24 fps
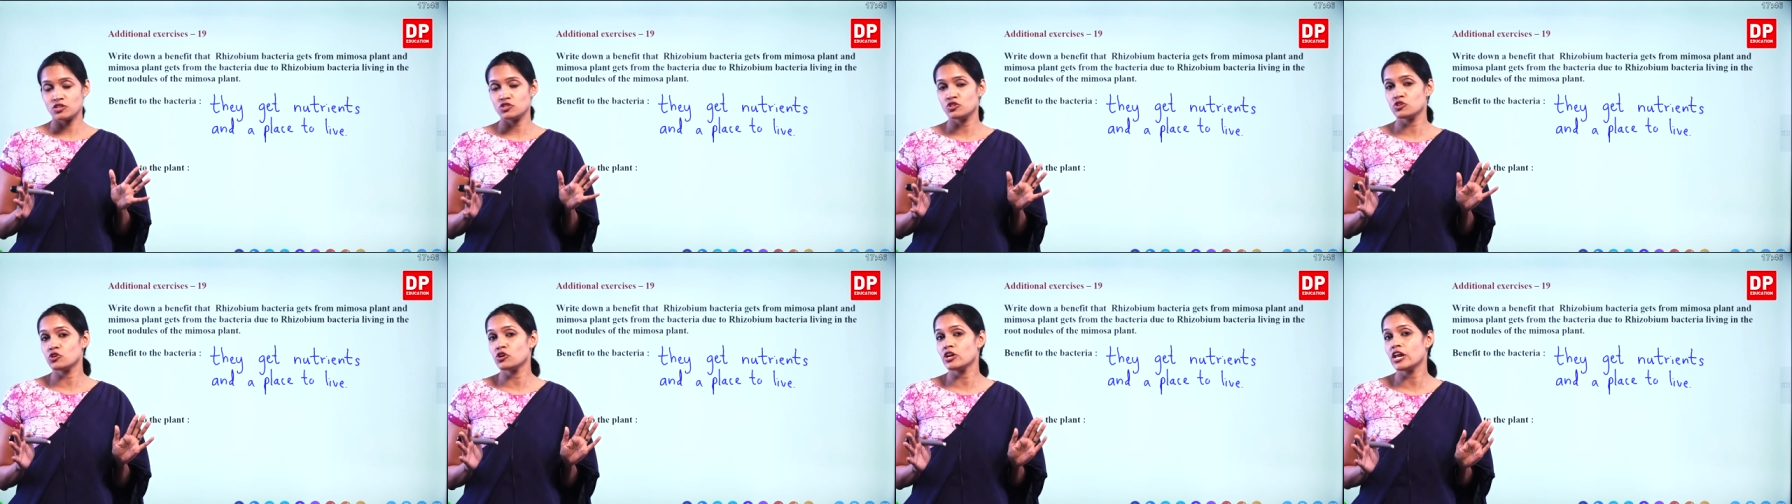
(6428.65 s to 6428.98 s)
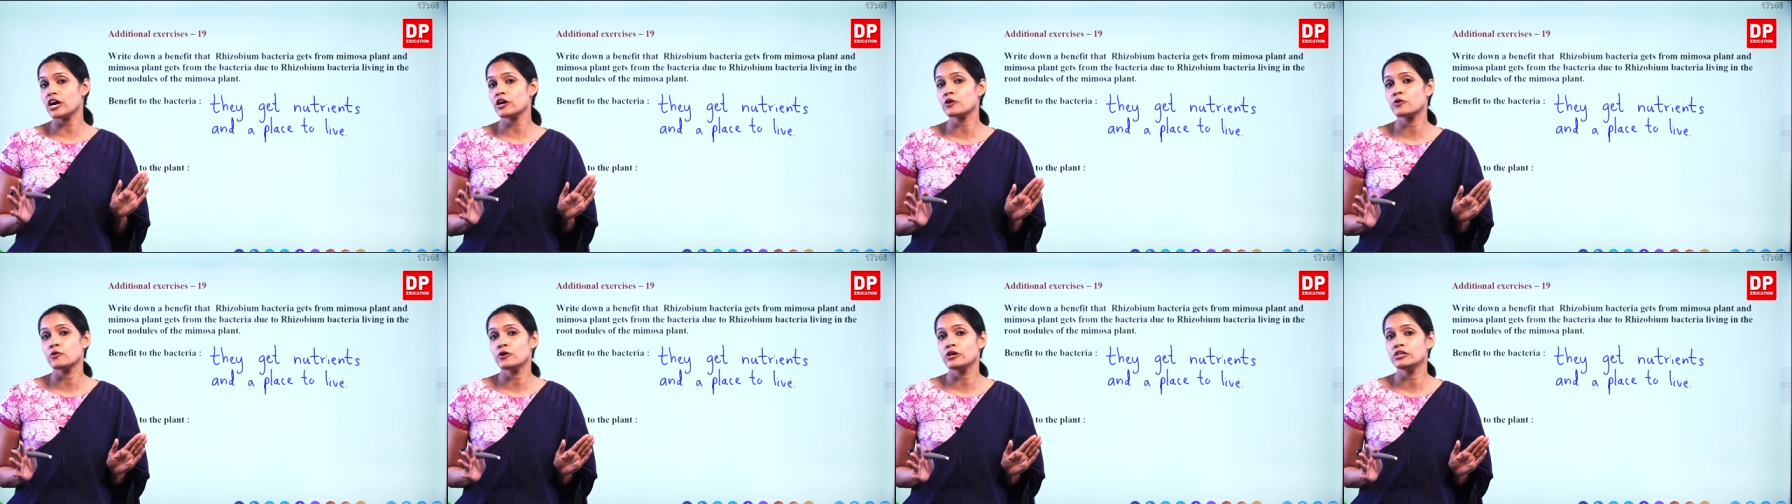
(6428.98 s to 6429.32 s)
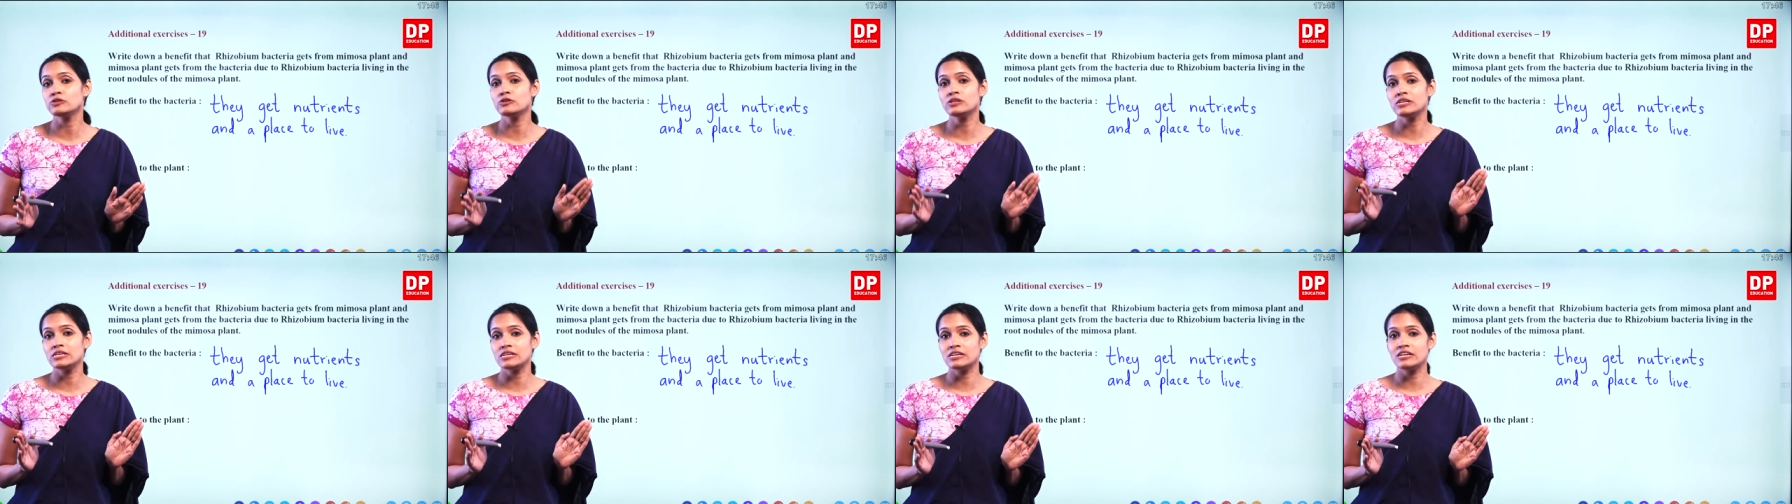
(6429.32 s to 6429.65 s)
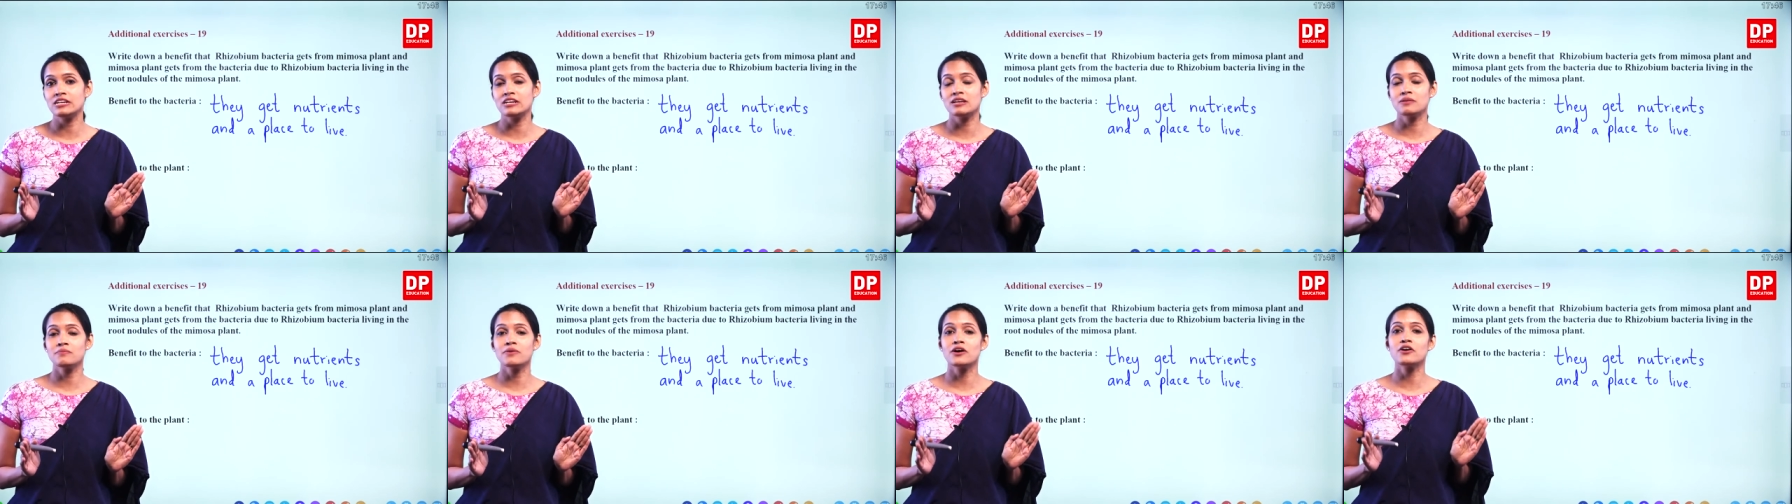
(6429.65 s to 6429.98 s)
You all are going to
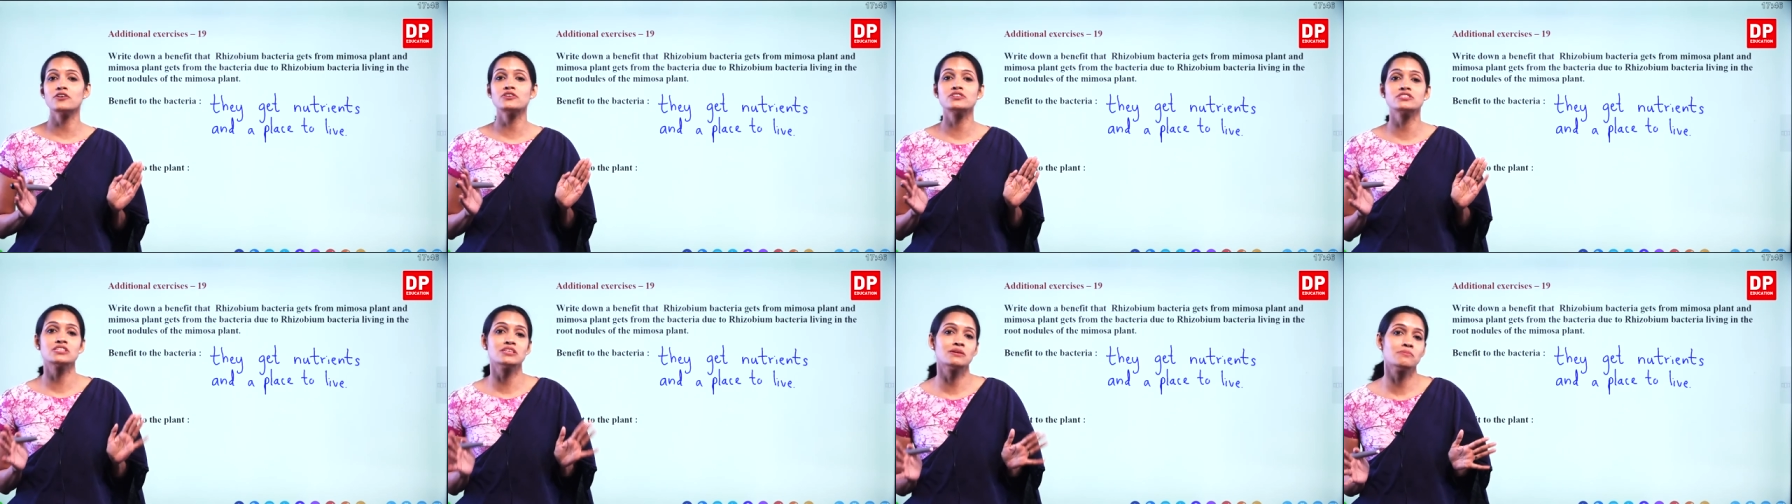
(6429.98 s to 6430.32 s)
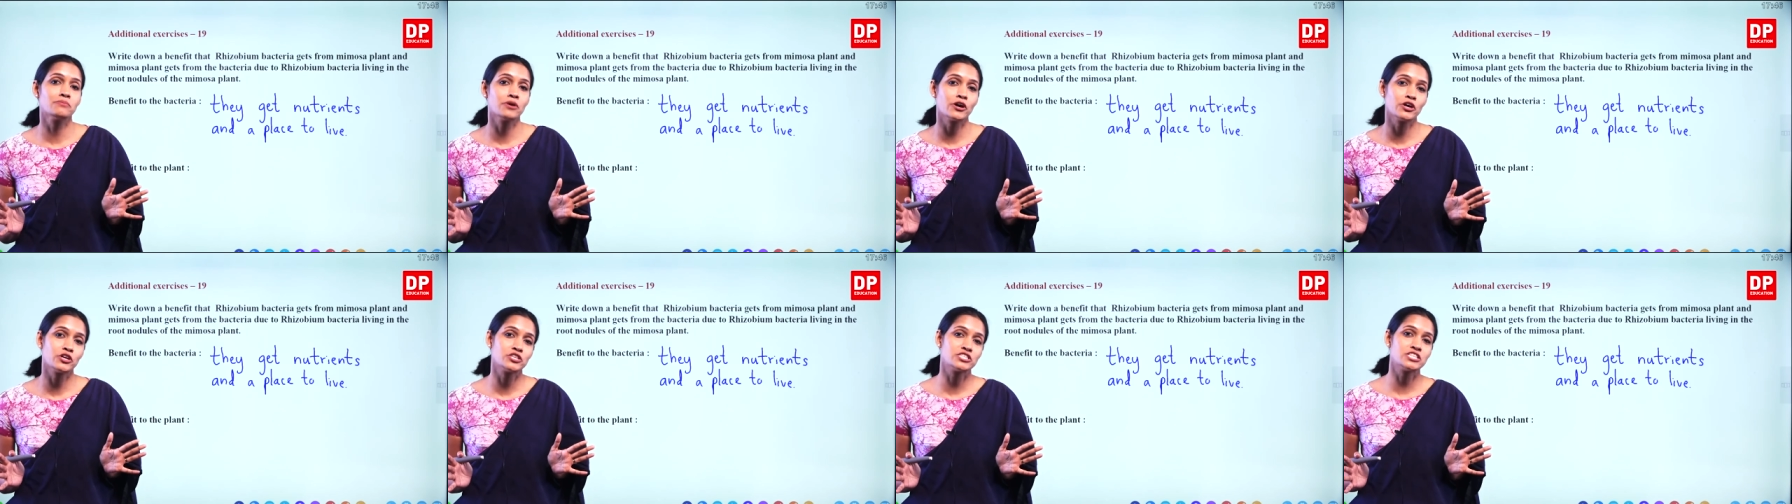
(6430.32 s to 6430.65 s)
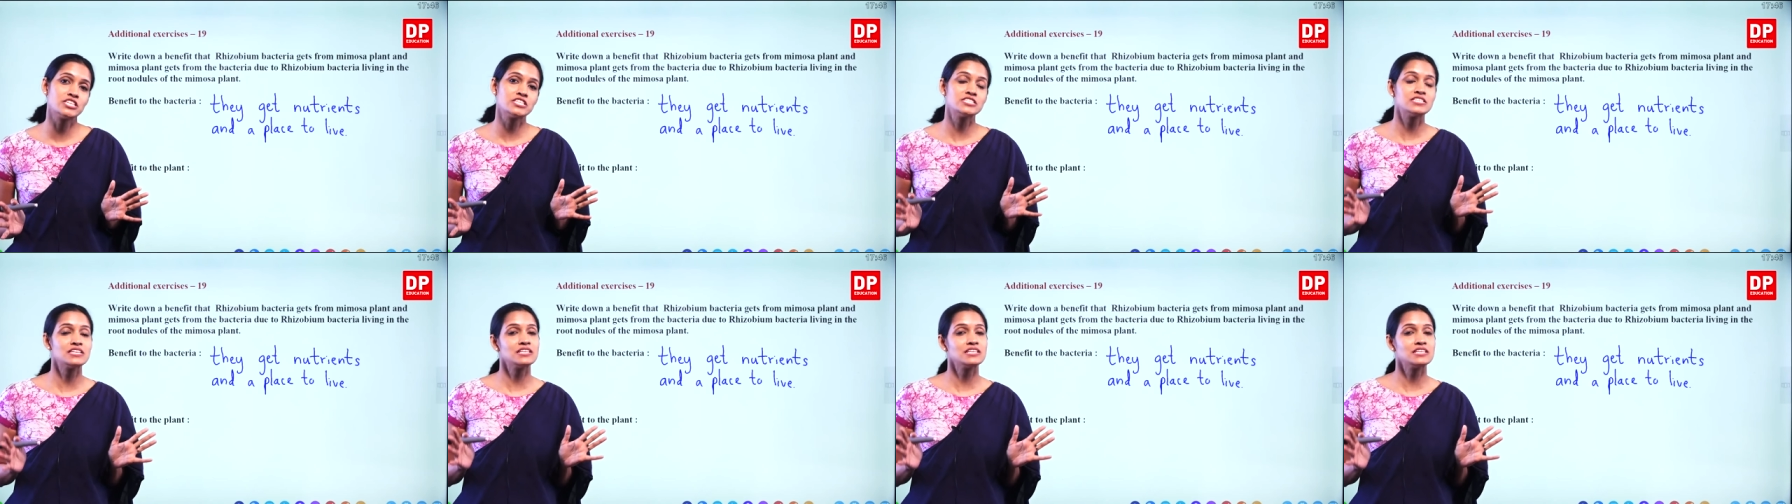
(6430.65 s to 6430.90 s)
learn about symbiosis